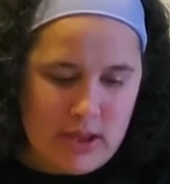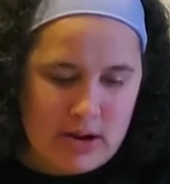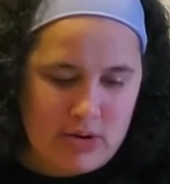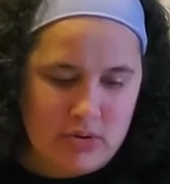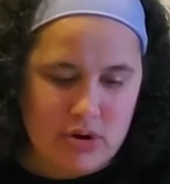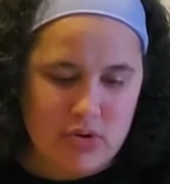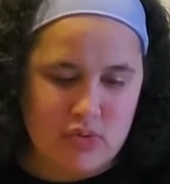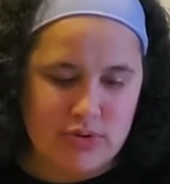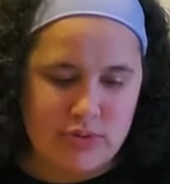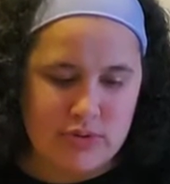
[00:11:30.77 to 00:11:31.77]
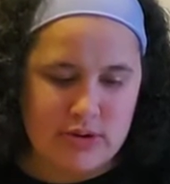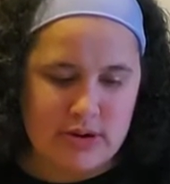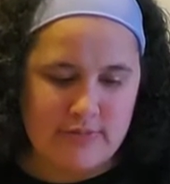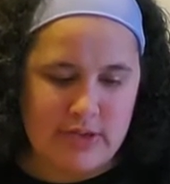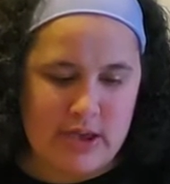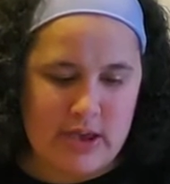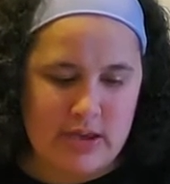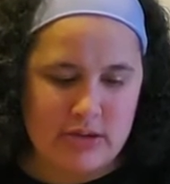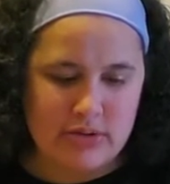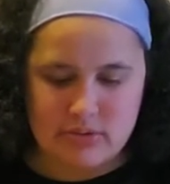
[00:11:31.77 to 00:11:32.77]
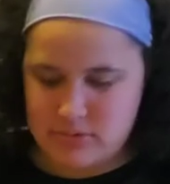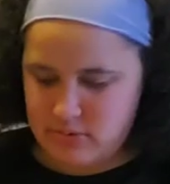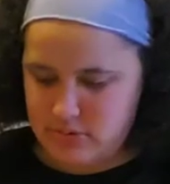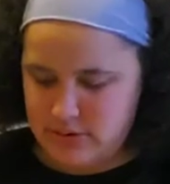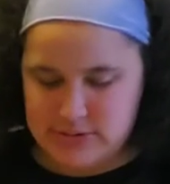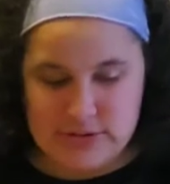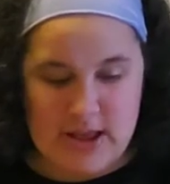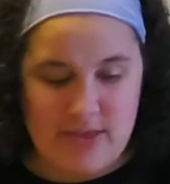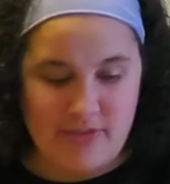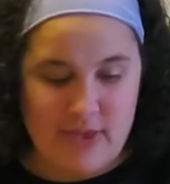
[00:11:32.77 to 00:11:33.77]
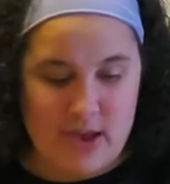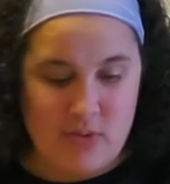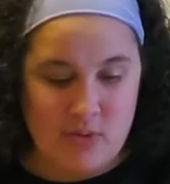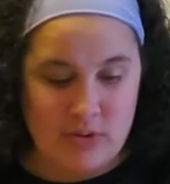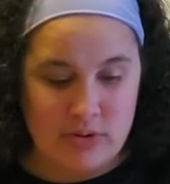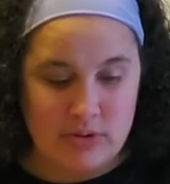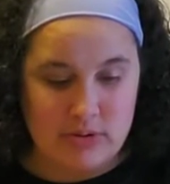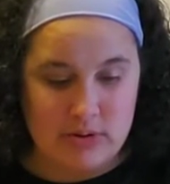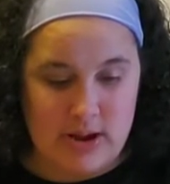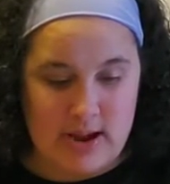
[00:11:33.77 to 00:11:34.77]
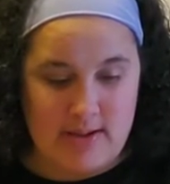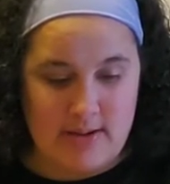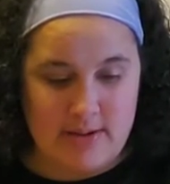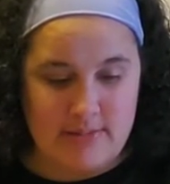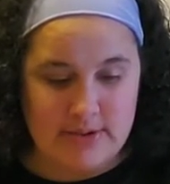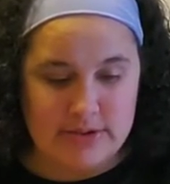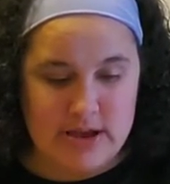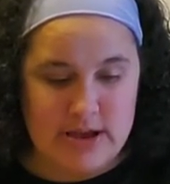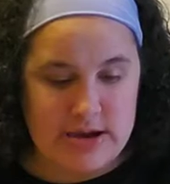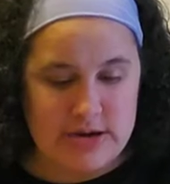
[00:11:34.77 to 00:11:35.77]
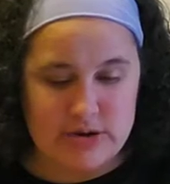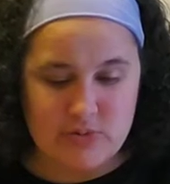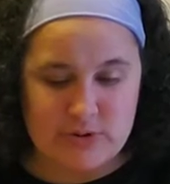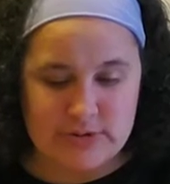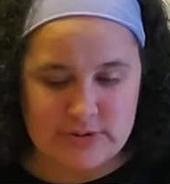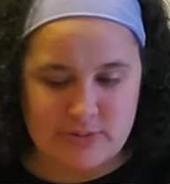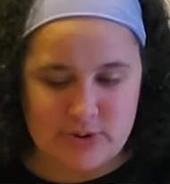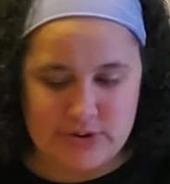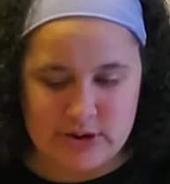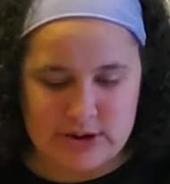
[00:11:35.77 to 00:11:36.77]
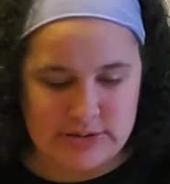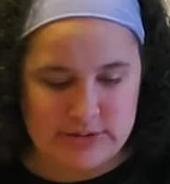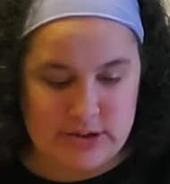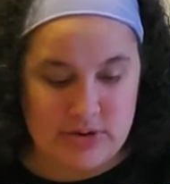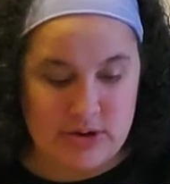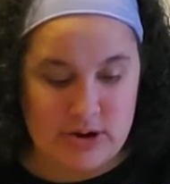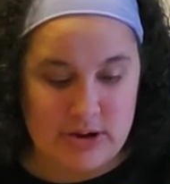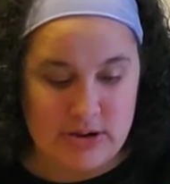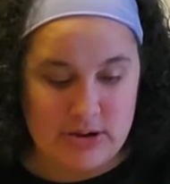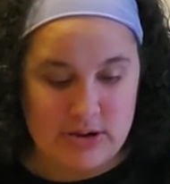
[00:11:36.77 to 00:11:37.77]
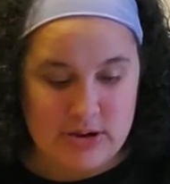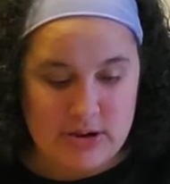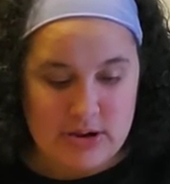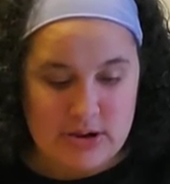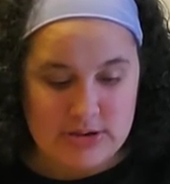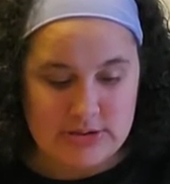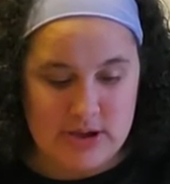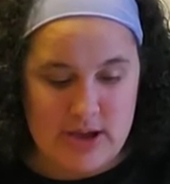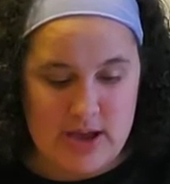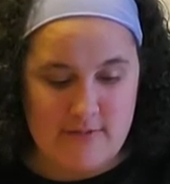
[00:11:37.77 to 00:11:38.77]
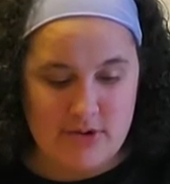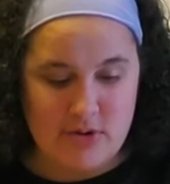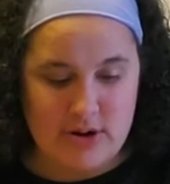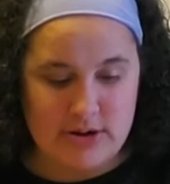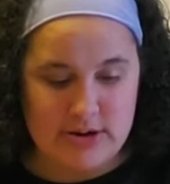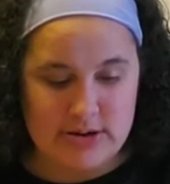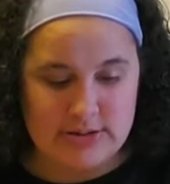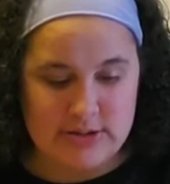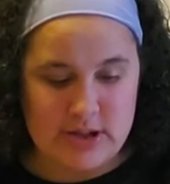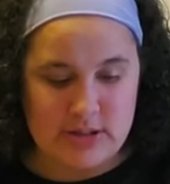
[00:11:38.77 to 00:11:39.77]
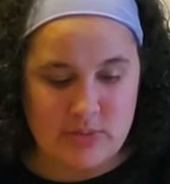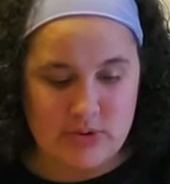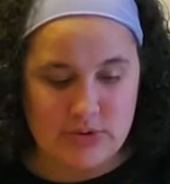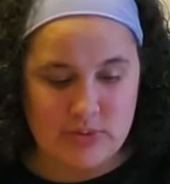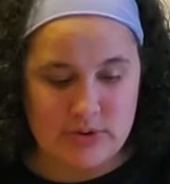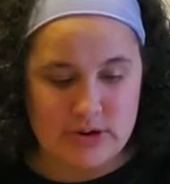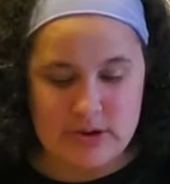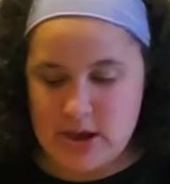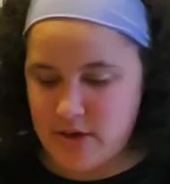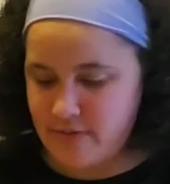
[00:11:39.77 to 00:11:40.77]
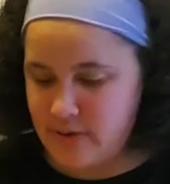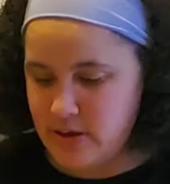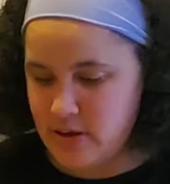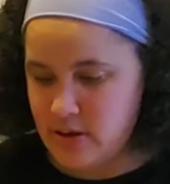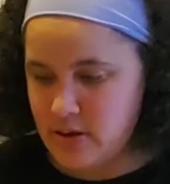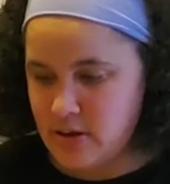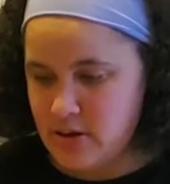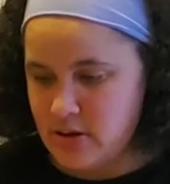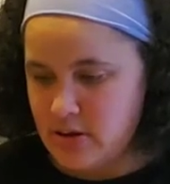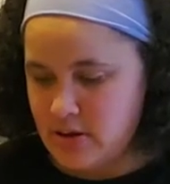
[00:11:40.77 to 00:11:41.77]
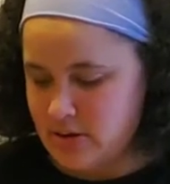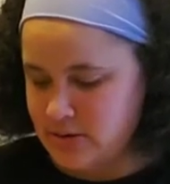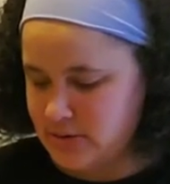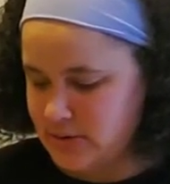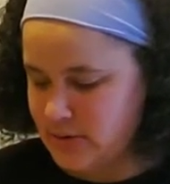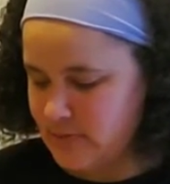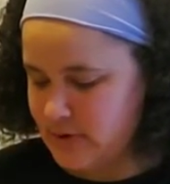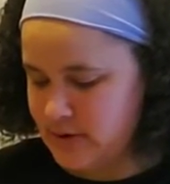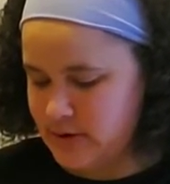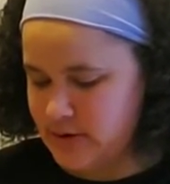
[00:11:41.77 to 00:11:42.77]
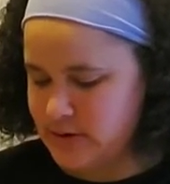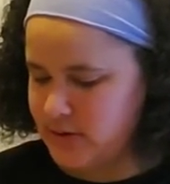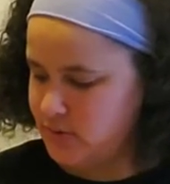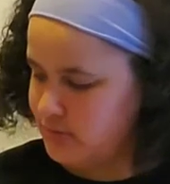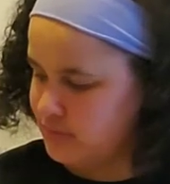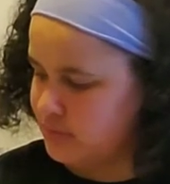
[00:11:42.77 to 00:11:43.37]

I don't know which one I've got. It's not that one. Um, it's not any of these ones that's pictured, I can tell you that. So I have no idea exactly which one they gave me. Is this a limited edition?